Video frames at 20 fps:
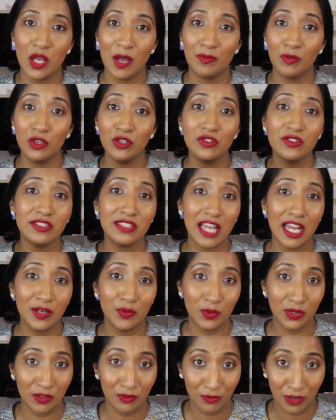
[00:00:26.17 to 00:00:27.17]
So I'm going to
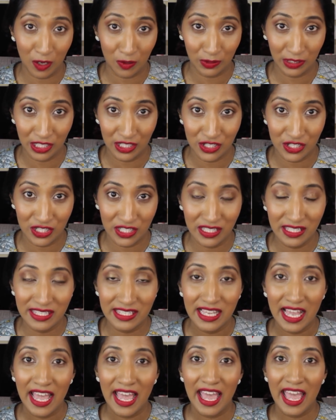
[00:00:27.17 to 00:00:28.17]
start with
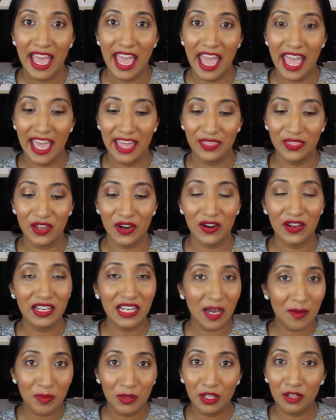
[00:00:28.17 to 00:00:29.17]
foundations, and there are
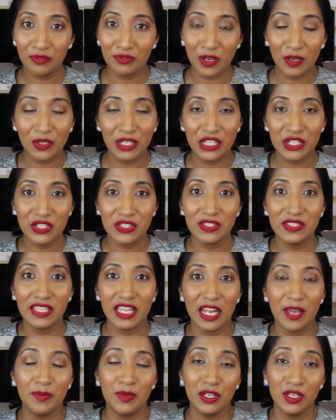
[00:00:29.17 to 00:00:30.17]
a couple of foundations
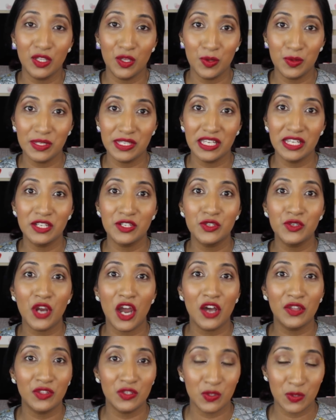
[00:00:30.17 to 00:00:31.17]
that I've been using
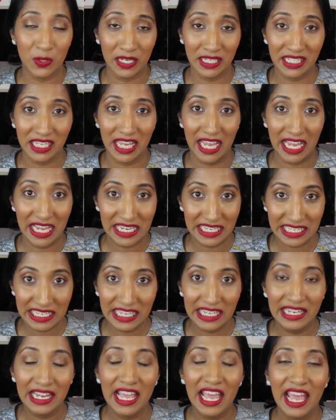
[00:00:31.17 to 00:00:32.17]
throughout the
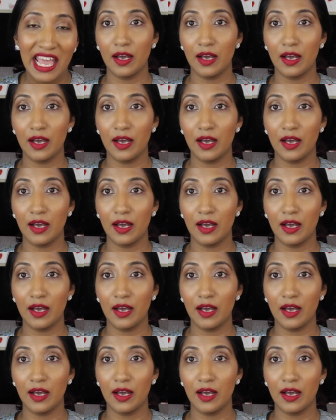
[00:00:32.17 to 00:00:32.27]
2018.